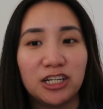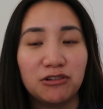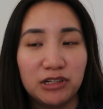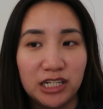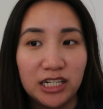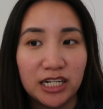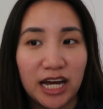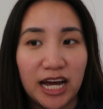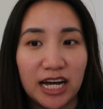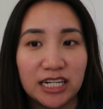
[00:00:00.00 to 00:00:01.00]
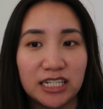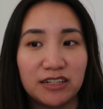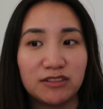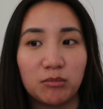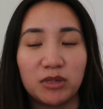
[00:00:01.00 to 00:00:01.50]
unique, and
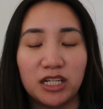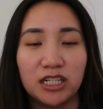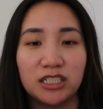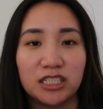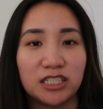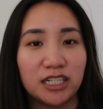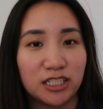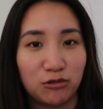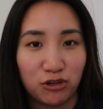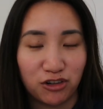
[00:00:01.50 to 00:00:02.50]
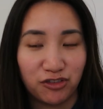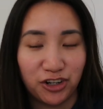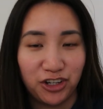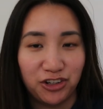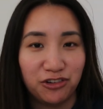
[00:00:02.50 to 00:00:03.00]
if something just doesn't work for
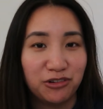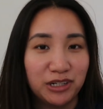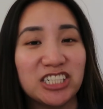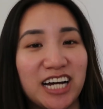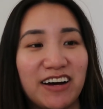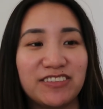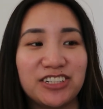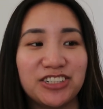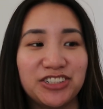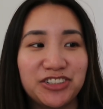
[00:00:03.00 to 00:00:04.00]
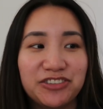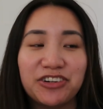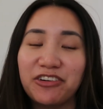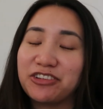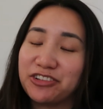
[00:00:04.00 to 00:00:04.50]
you, you just have to
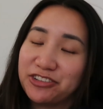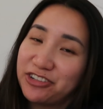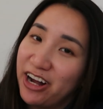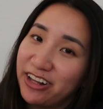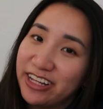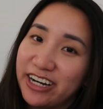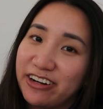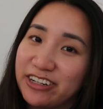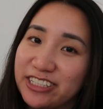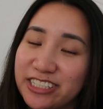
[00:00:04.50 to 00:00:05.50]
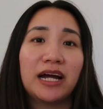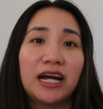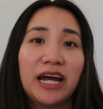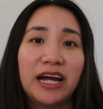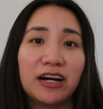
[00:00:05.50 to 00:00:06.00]
go through trial and error. My
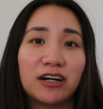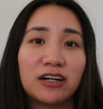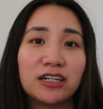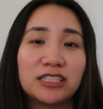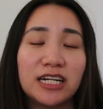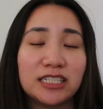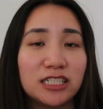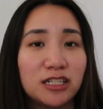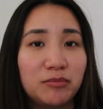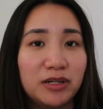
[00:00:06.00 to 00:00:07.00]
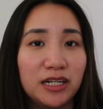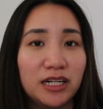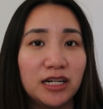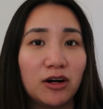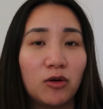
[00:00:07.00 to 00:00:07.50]
hair tends to
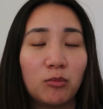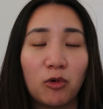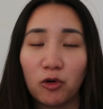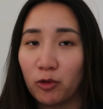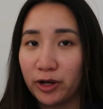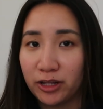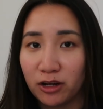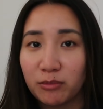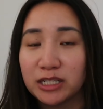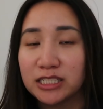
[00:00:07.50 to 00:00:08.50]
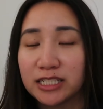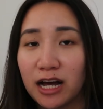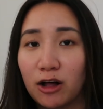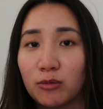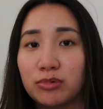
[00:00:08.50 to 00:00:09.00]
be more oily on my
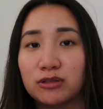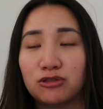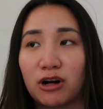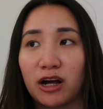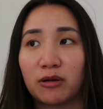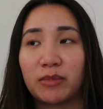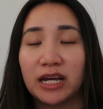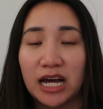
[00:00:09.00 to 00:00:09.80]
scalp, dry on my